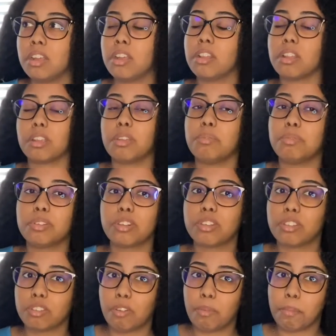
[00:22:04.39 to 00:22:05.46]
like he was just
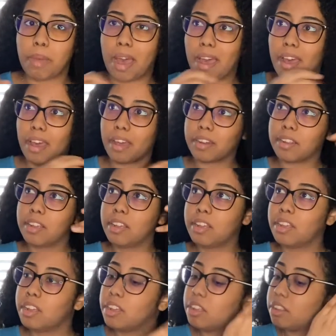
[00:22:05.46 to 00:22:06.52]
so mad.
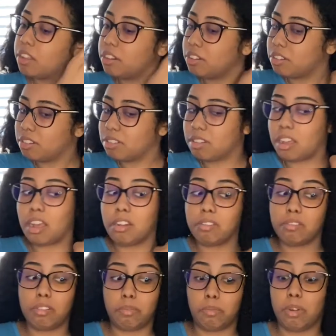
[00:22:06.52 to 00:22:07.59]
And I don't
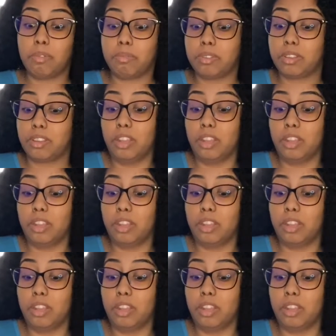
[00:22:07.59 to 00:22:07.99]
know what was